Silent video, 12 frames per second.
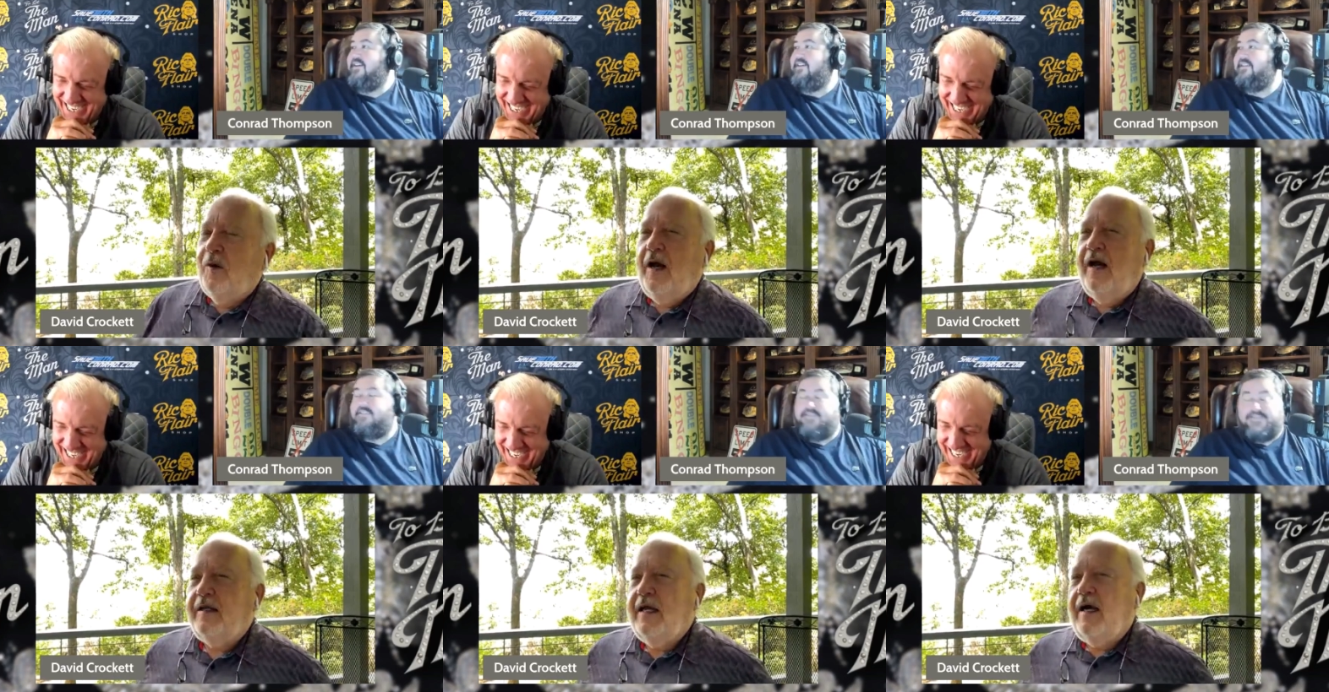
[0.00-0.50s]

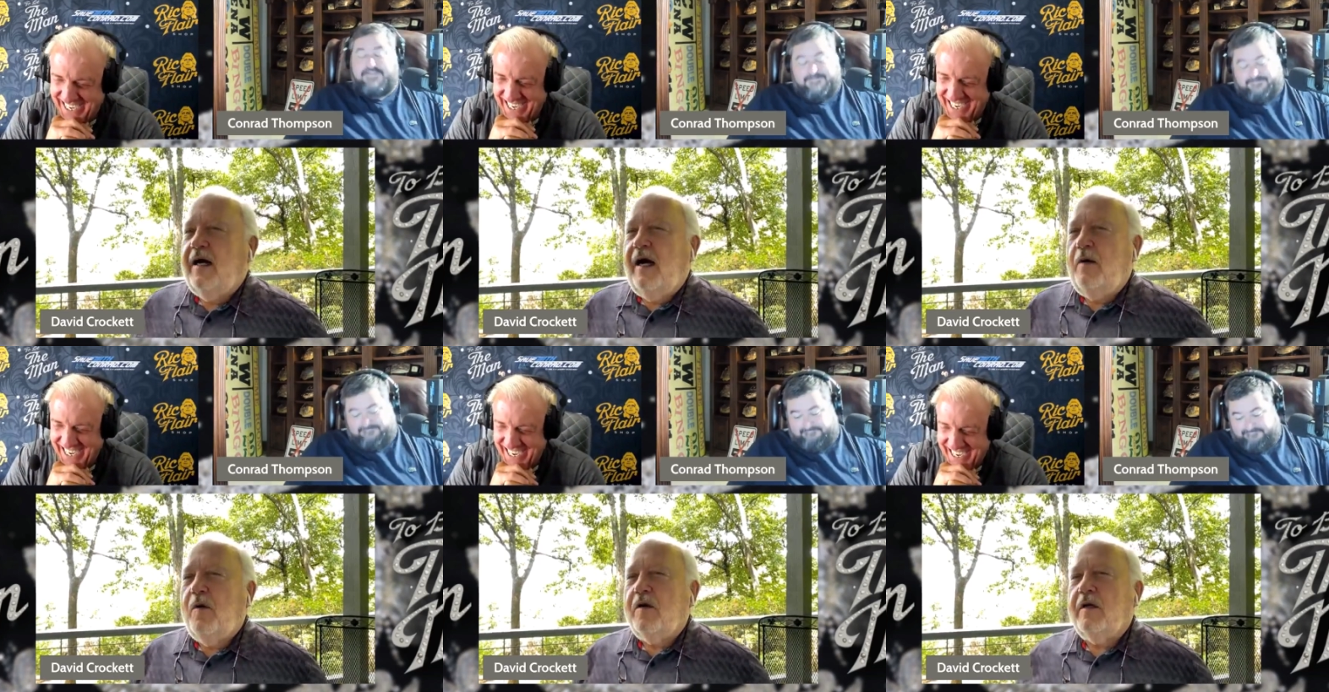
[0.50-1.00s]
Speaker 1: Well, and uh,
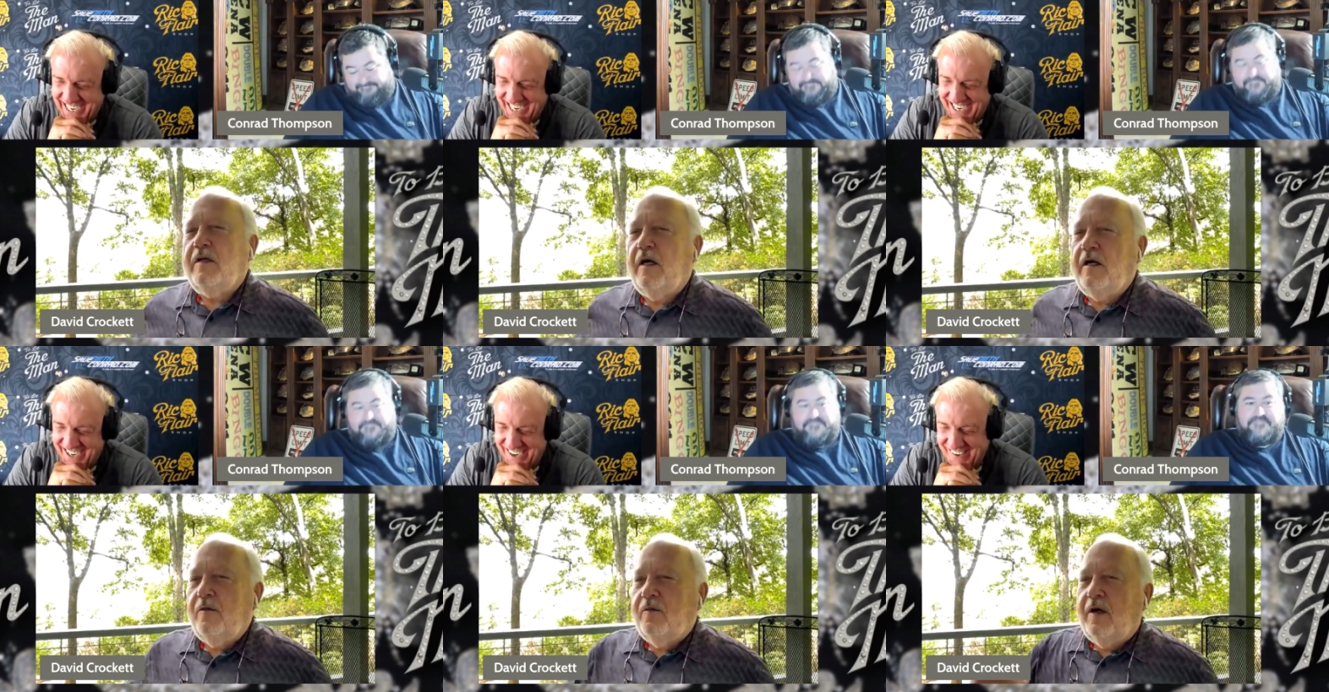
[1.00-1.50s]
now I want to
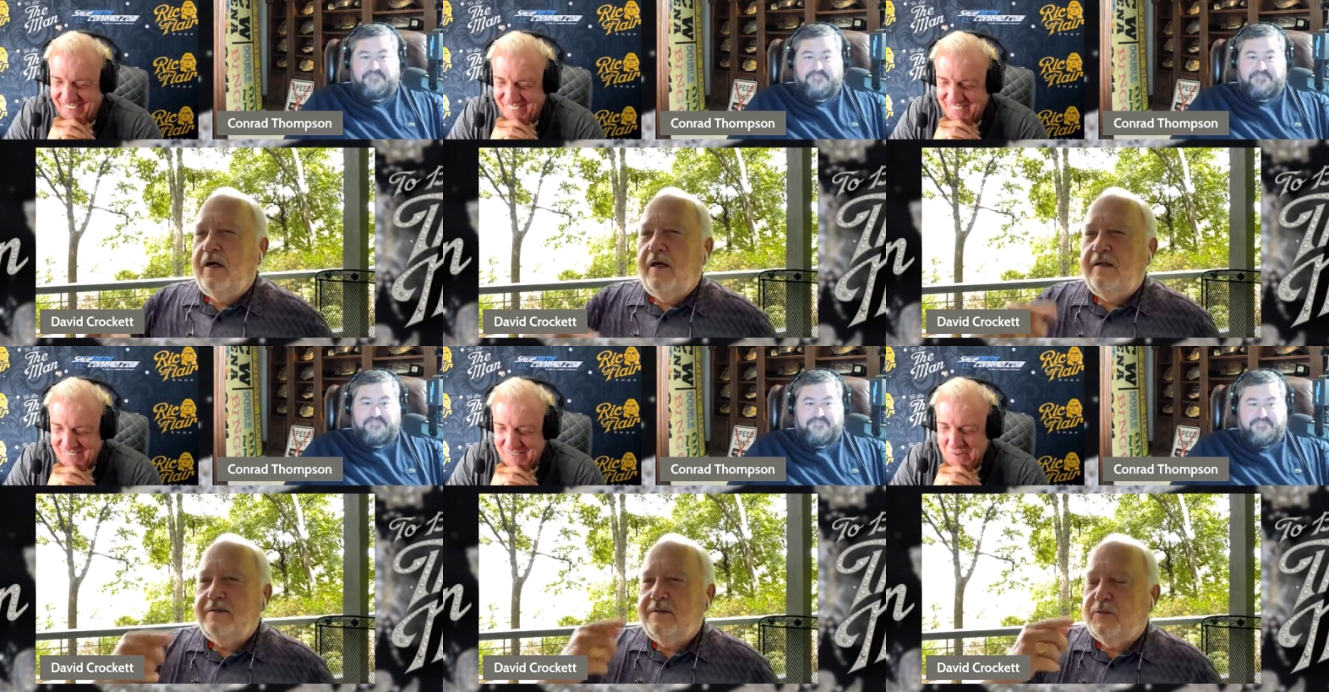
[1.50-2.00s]
know.
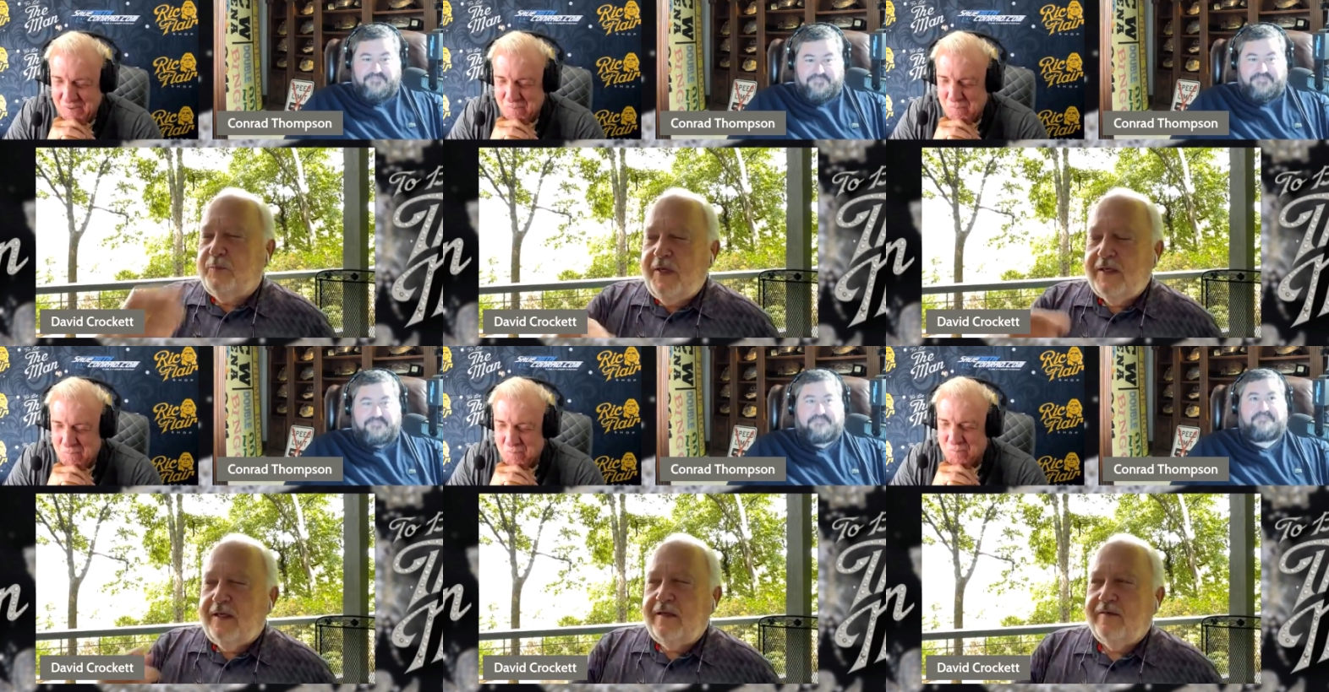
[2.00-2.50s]
Uh,
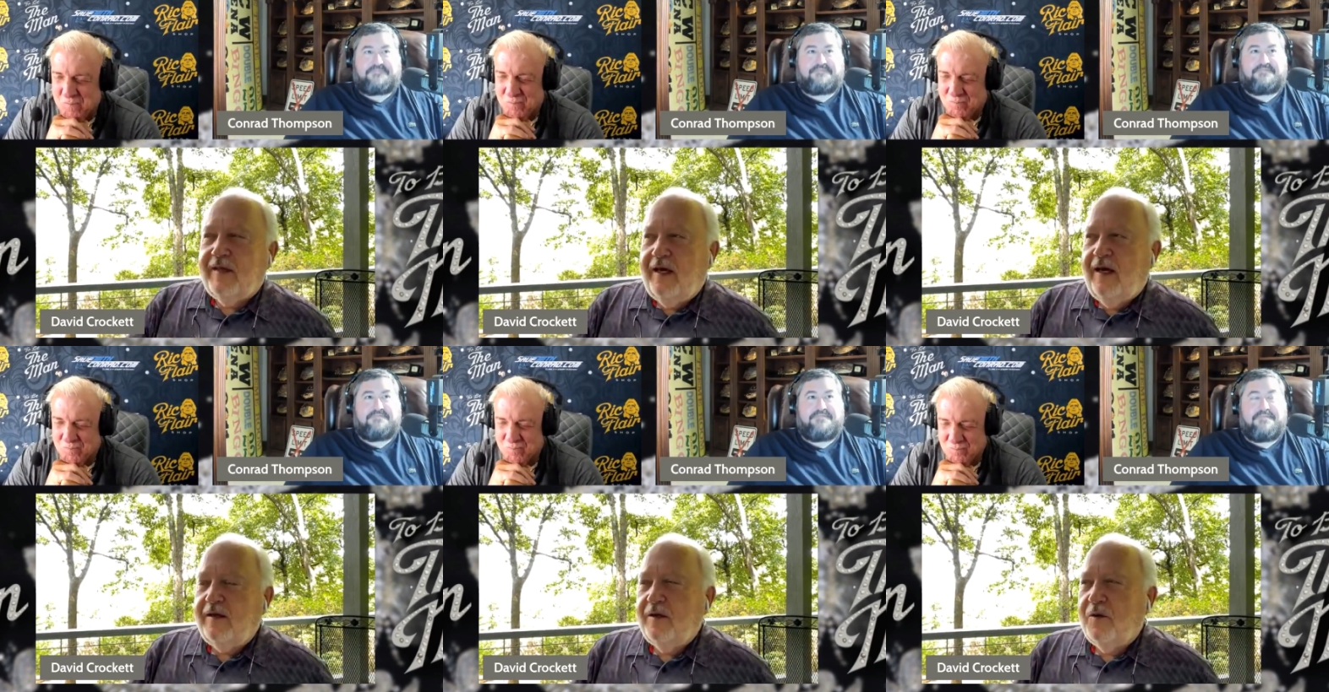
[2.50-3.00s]
speaking of
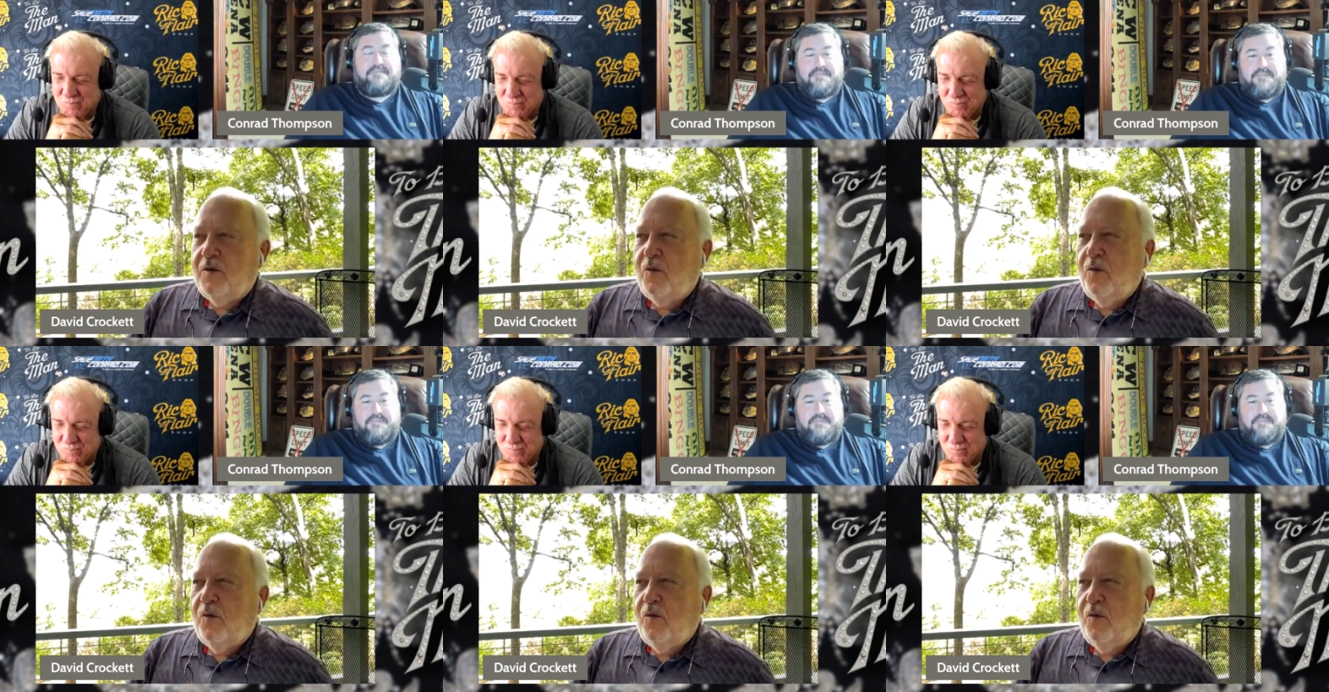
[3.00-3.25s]
that,